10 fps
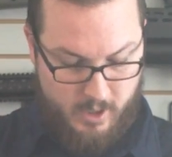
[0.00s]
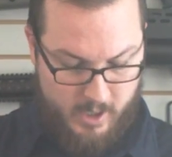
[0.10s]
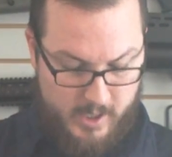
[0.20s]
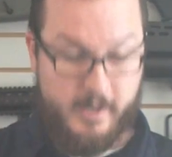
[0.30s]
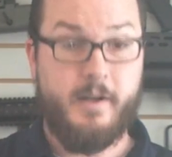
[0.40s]

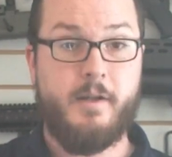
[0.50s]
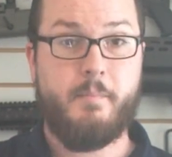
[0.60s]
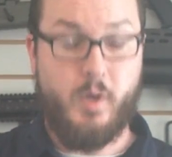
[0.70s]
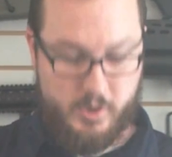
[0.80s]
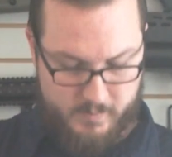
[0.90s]
on
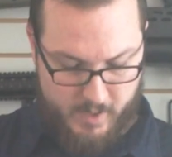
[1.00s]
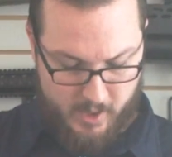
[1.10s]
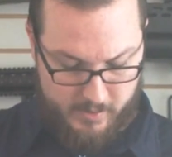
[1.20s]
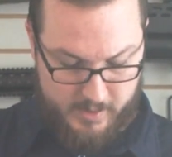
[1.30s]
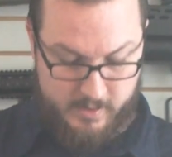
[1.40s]
burst
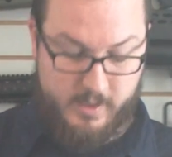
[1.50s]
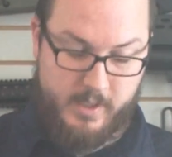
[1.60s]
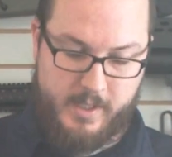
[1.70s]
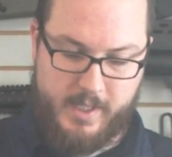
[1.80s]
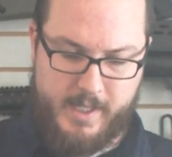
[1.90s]
mode,
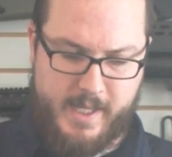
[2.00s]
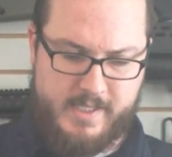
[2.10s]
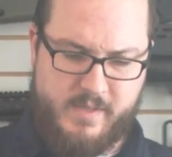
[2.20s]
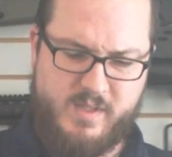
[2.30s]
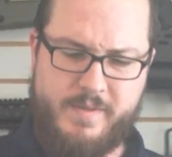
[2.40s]

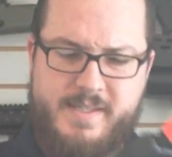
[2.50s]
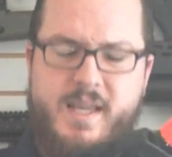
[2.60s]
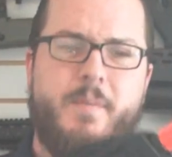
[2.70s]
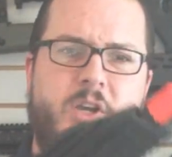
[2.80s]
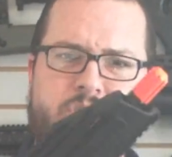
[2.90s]
it seems to be
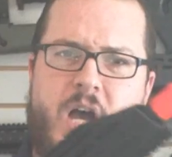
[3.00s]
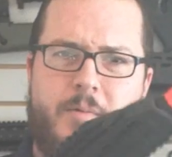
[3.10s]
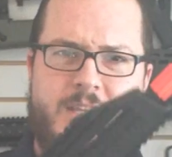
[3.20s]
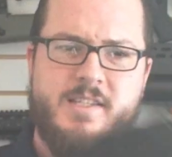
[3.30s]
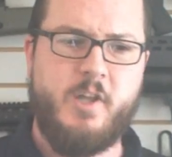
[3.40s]
skipping a
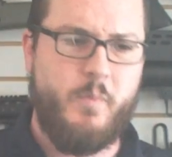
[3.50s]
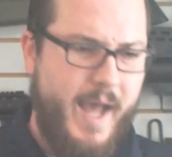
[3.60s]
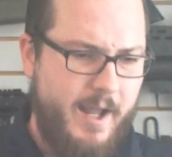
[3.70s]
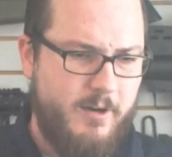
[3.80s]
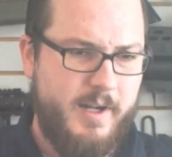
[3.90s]
shot with this low
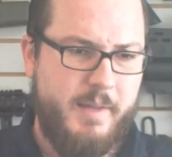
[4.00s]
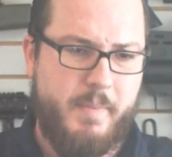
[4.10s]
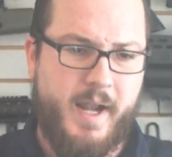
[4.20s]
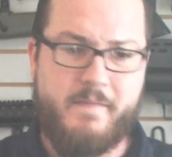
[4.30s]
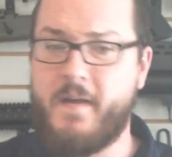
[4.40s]
battery,
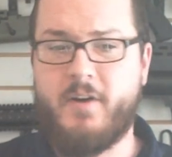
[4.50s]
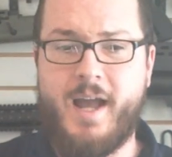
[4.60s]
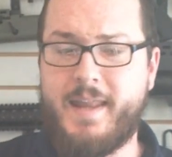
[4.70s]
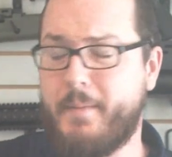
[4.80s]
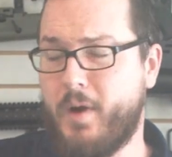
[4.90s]
but I've never
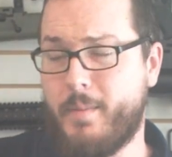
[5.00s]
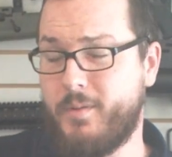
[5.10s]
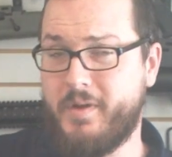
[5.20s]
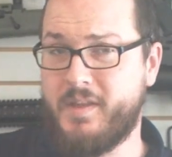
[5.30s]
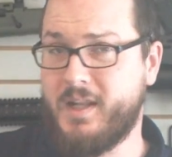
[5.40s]
had that
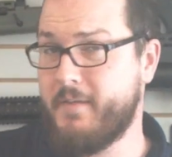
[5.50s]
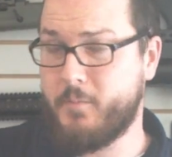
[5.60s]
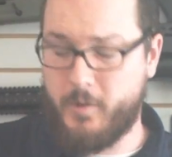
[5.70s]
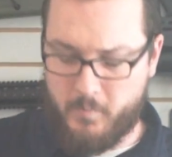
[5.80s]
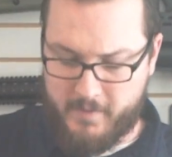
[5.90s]
problem with an
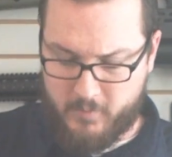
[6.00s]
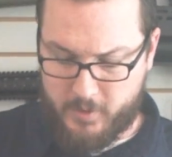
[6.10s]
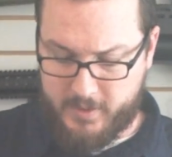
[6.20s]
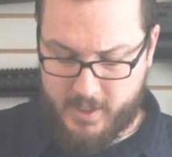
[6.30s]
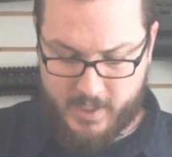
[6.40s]
11.1
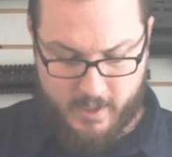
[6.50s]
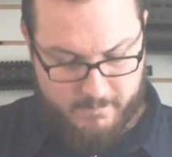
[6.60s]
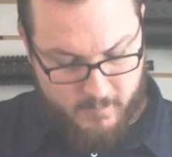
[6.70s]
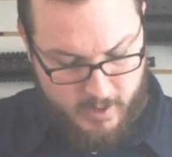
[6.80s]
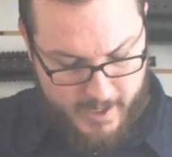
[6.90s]
volt. And then
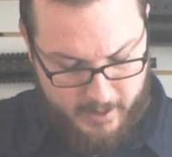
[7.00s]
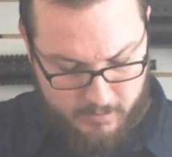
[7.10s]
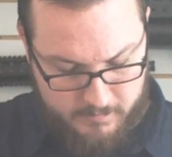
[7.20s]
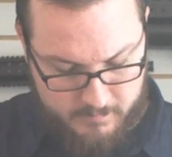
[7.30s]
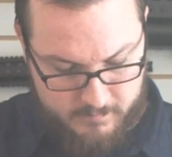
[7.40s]
a full auto,